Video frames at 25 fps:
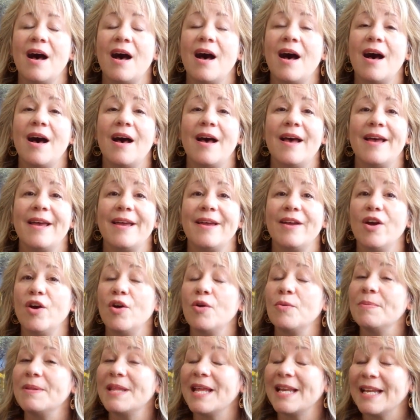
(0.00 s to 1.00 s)
I
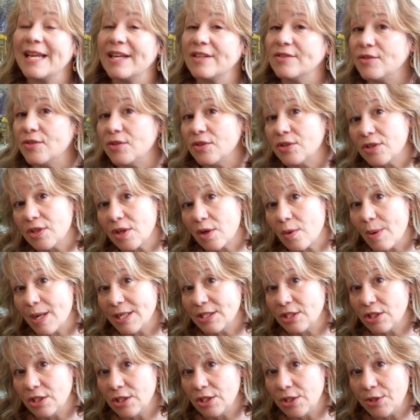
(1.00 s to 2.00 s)
hope that answers the
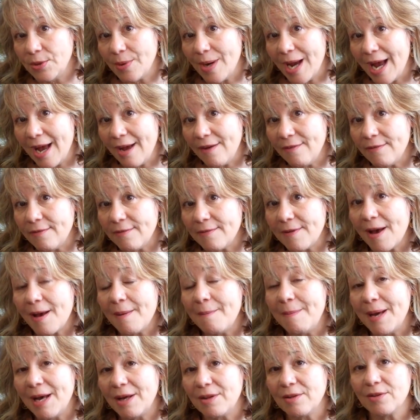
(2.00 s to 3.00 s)
questions you have
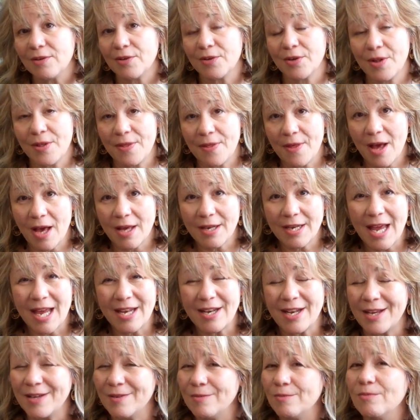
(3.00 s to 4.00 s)
about Learnathon,
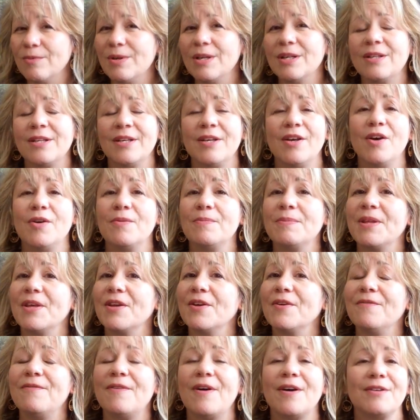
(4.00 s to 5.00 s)
and I really hope that
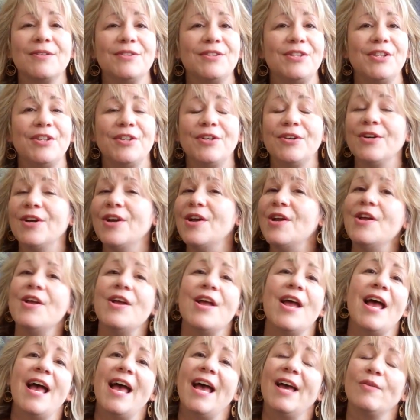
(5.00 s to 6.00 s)
you'll volunteer
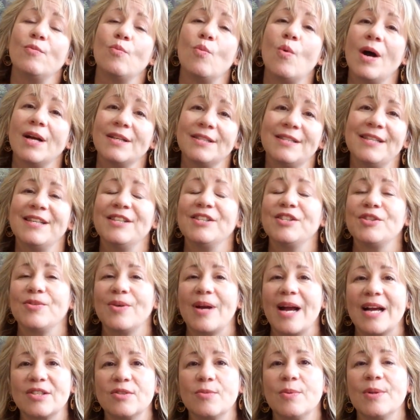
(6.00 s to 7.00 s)
and want to
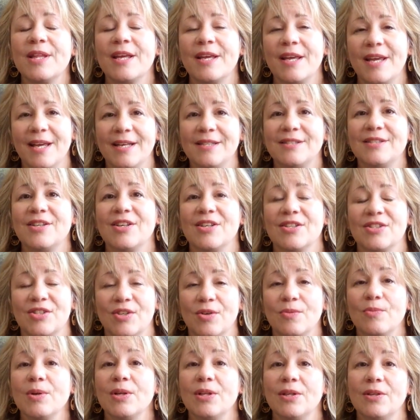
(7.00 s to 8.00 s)
interact with the kids, because
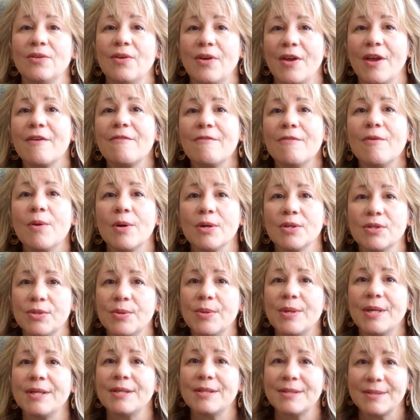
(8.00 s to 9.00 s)
they're really looking forward to
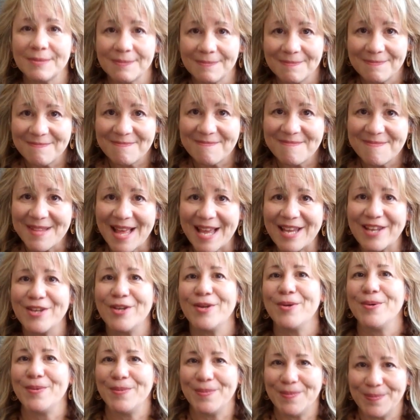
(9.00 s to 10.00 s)
it. Thank you.